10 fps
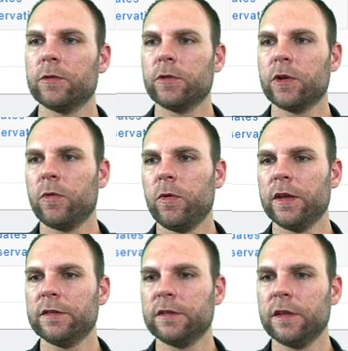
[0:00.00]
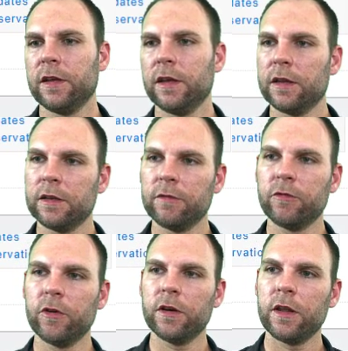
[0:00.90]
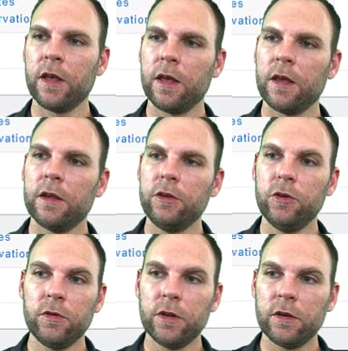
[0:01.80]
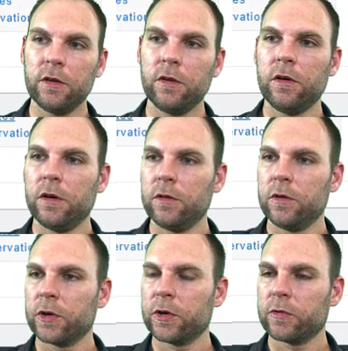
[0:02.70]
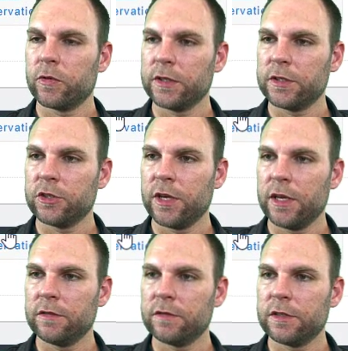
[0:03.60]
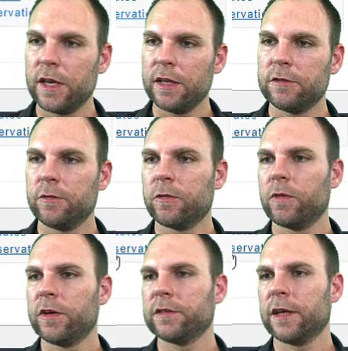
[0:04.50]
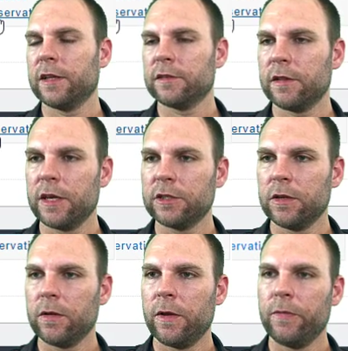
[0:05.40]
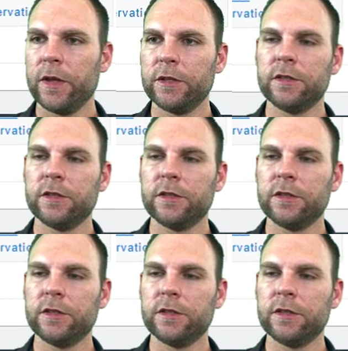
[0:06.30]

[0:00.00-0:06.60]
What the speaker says: They can request a different unit, or request a change of states, or request cancellation.